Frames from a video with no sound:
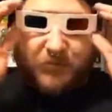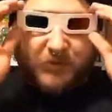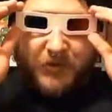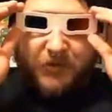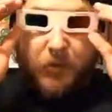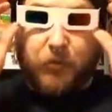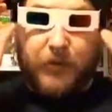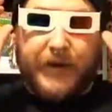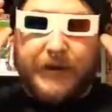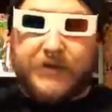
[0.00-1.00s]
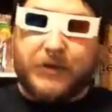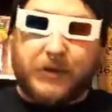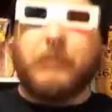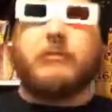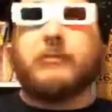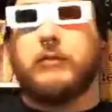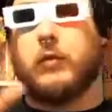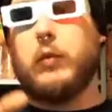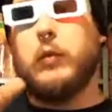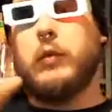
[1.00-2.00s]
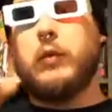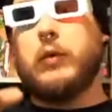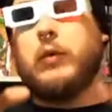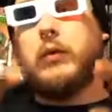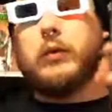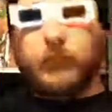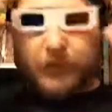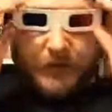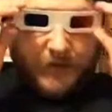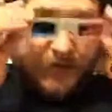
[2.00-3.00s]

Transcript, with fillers: you know, already, so. Ooh.